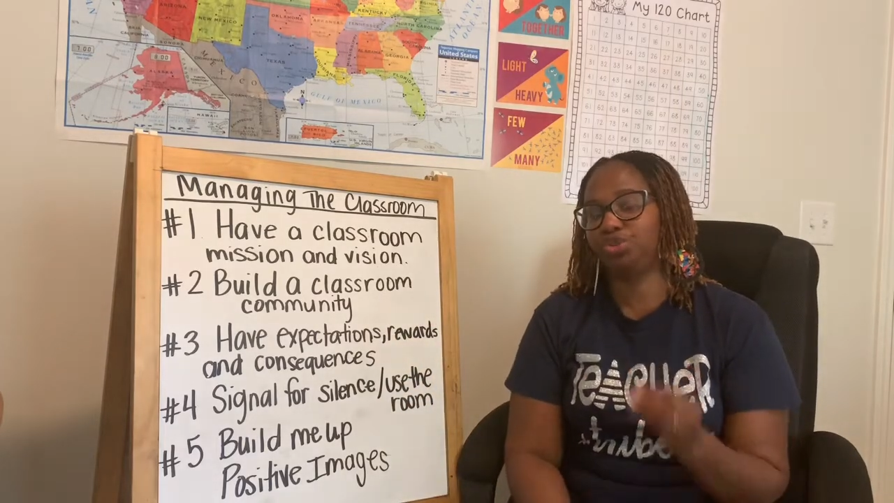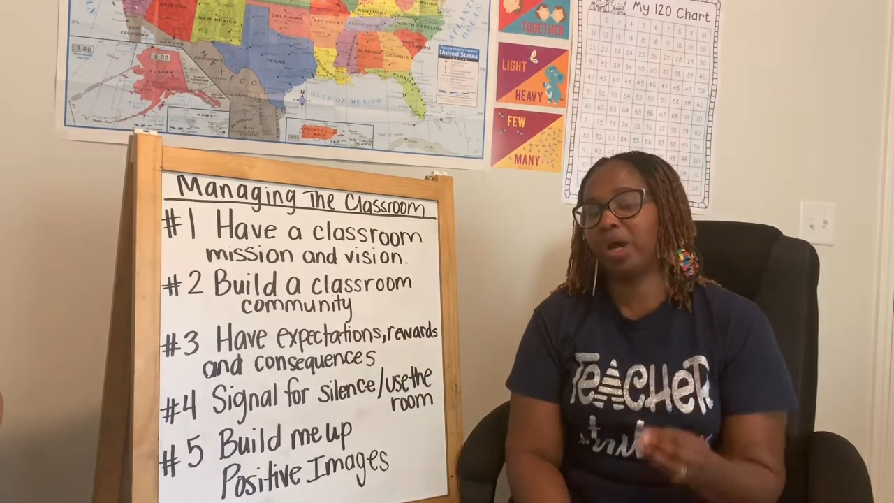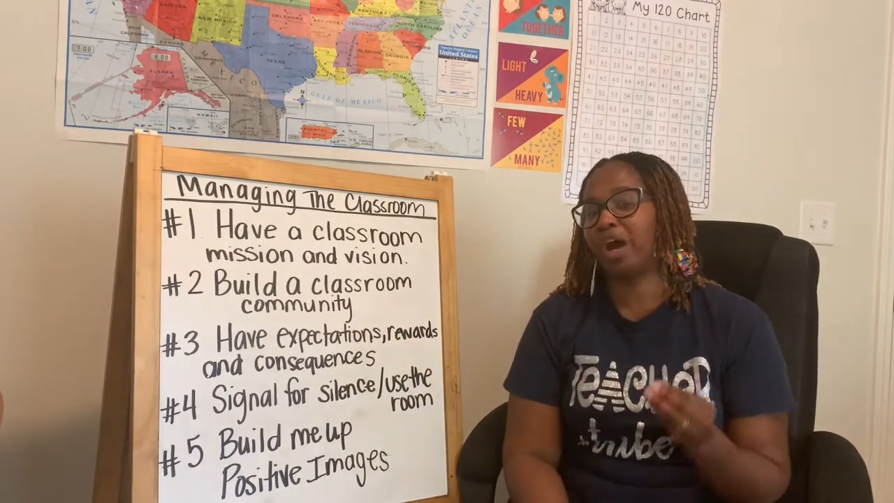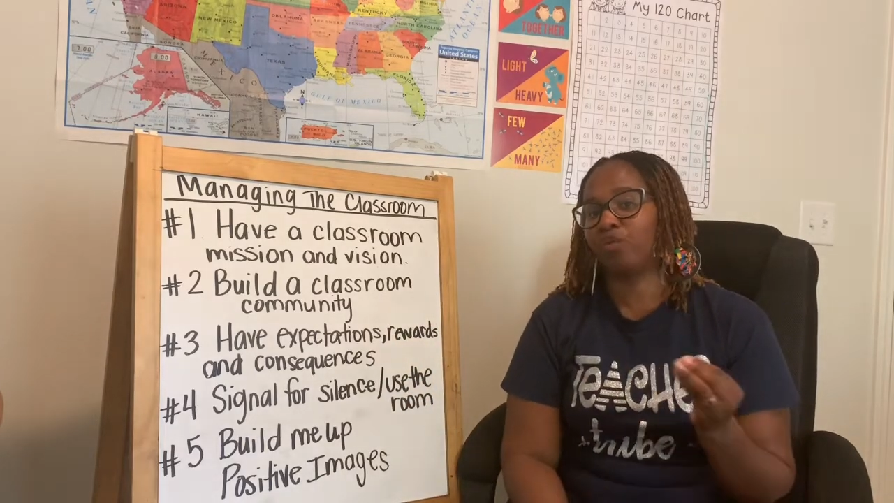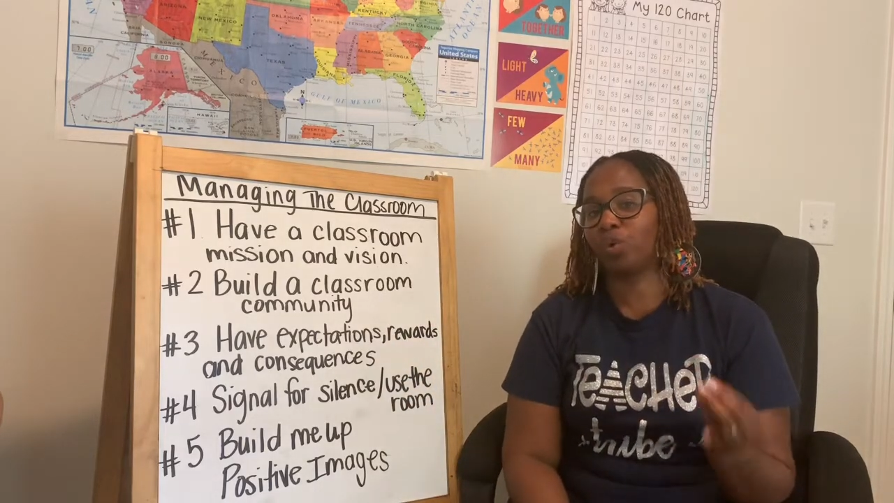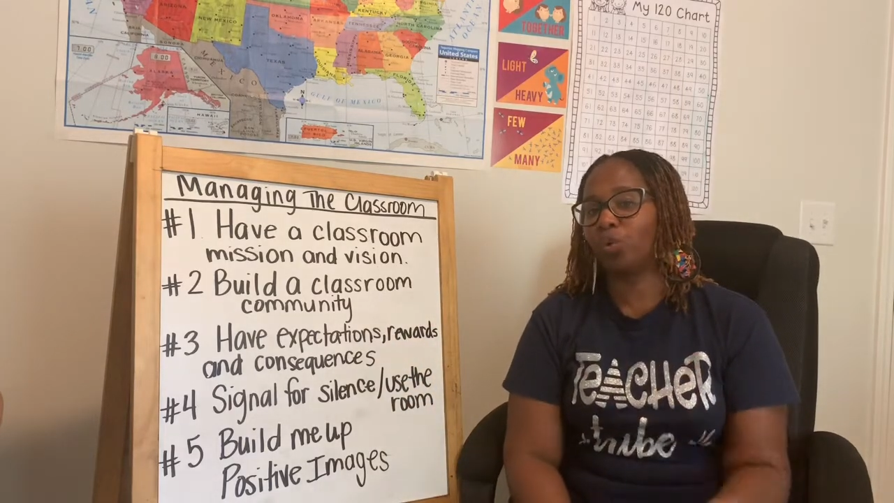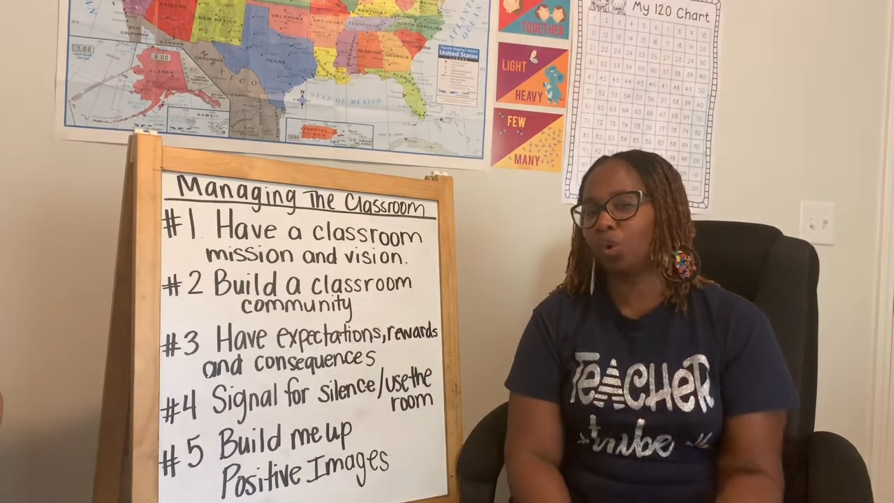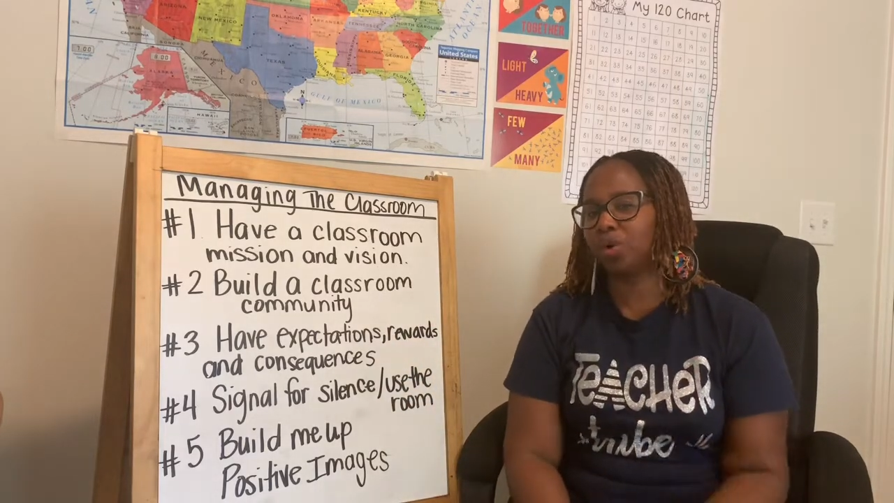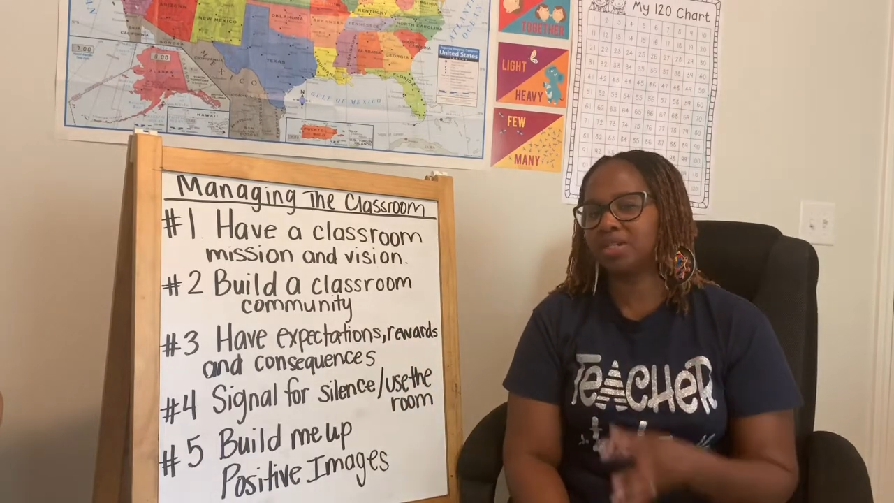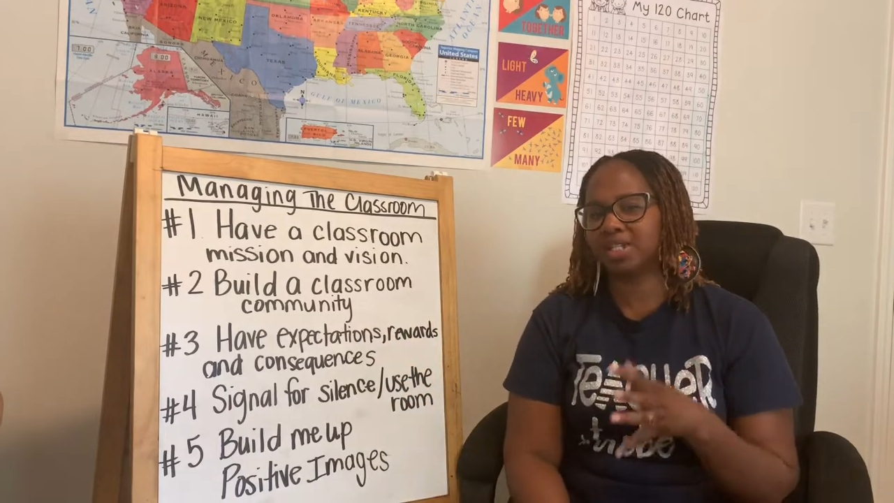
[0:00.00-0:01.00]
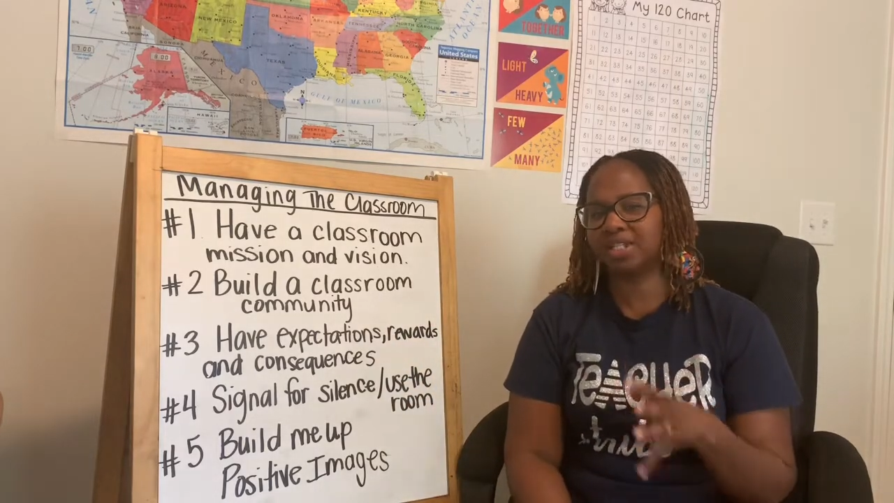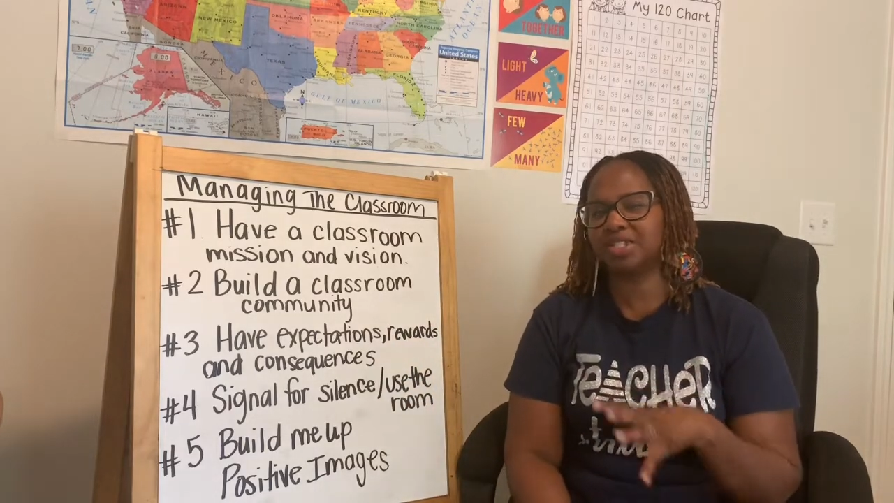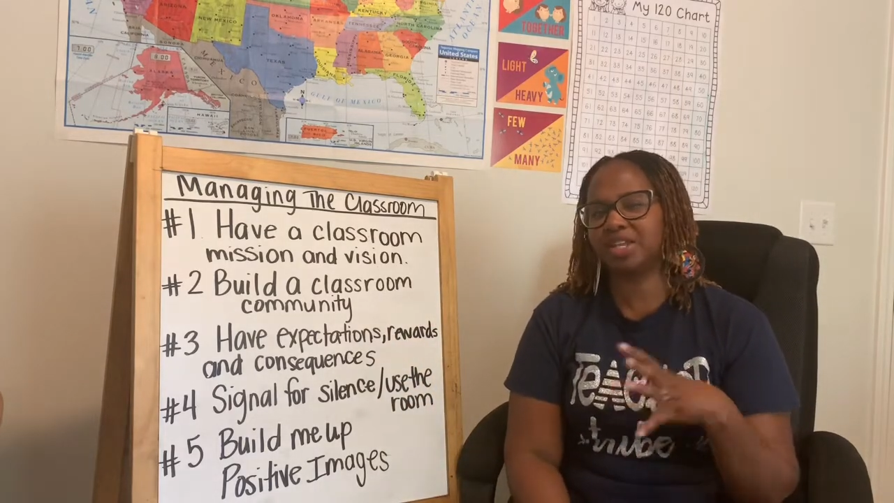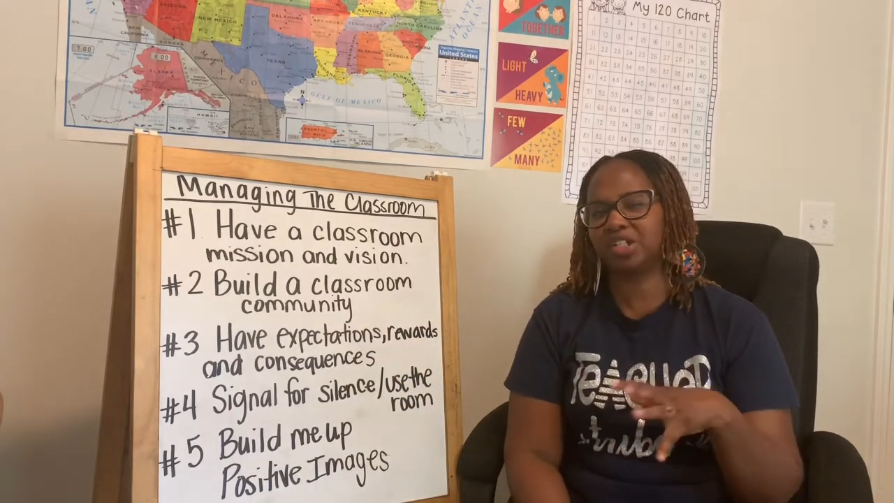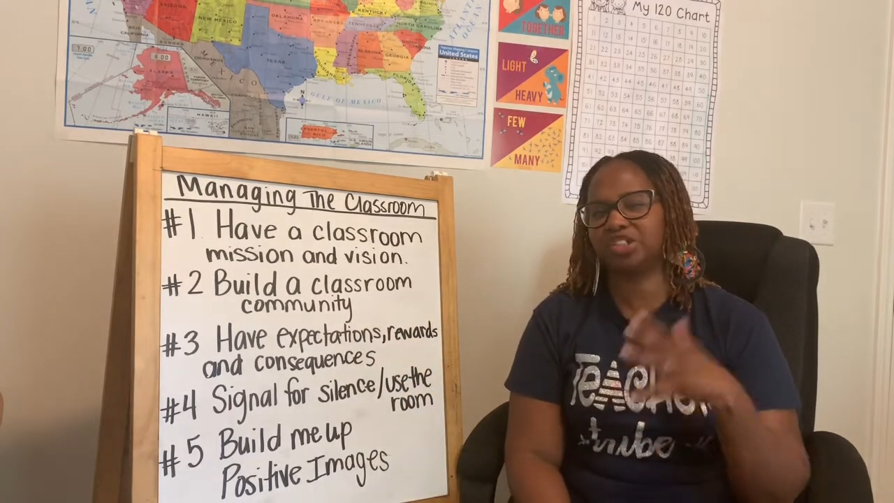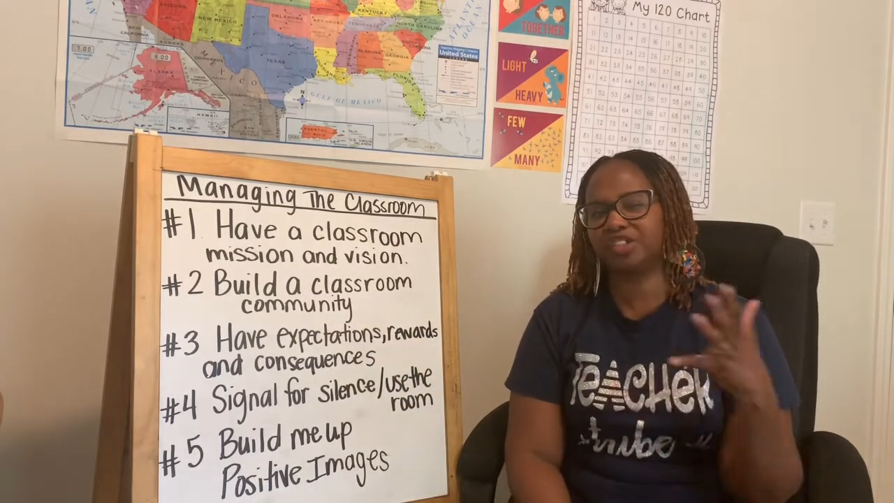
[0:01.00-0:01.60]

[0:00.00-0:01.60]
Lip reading: you have rewards and it's not